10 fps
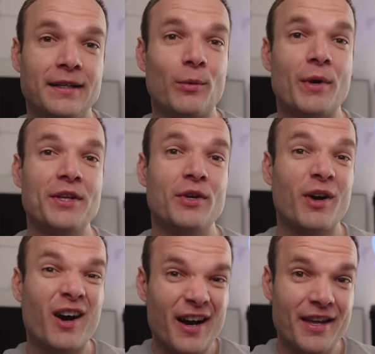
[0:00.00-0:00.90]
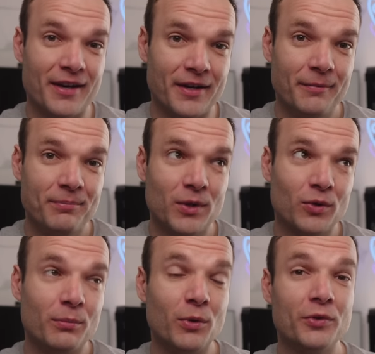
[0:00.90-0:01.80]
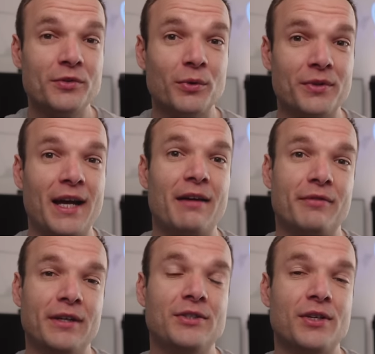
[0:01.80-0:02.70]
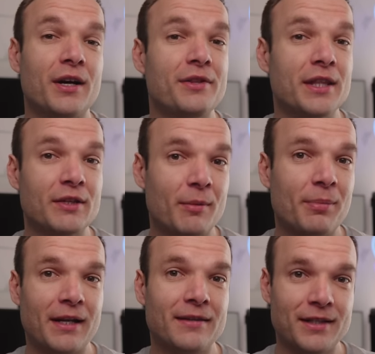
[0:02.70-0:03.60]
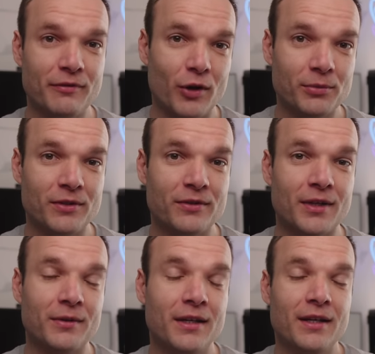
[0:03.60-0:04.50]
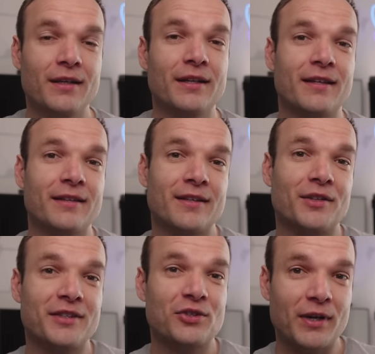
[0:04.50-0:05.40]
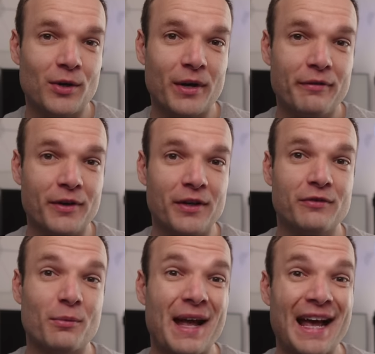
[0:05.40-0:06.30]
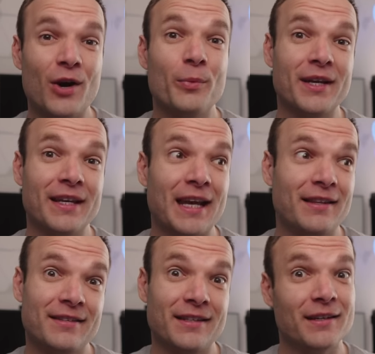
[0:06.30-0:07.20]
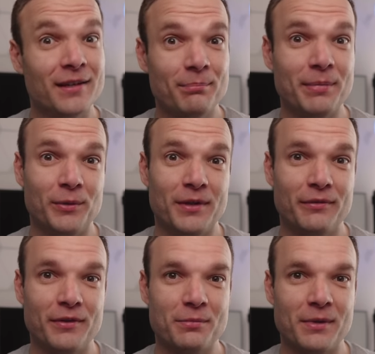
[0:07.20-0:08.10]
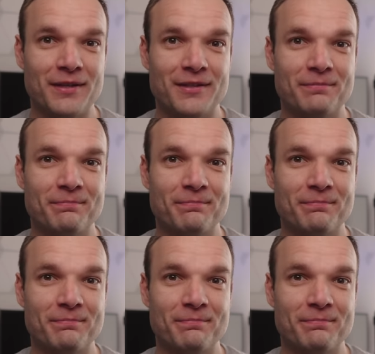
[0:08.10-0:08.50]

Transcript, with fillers: Now, whether you're a high earner or more toward the average, I think there are plenty of options. So Let's get started straight away first from how we're going to get this thing built in the first place.